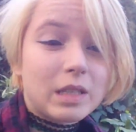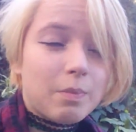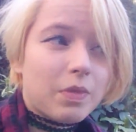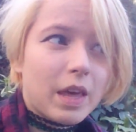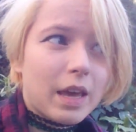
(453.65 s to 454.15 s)

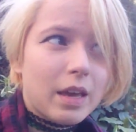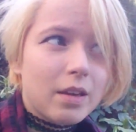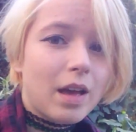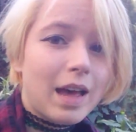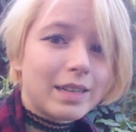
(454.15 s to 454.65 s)
something,
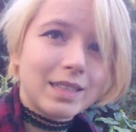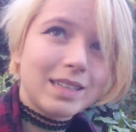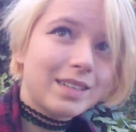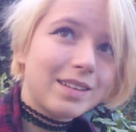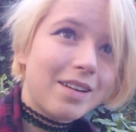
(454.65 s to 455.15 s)

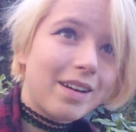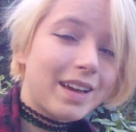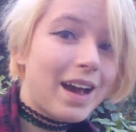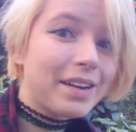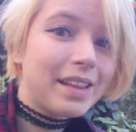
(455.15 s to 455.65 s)
and
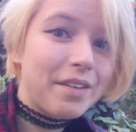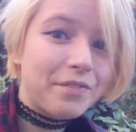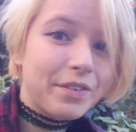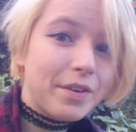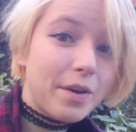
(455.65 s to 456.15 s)
I kind of left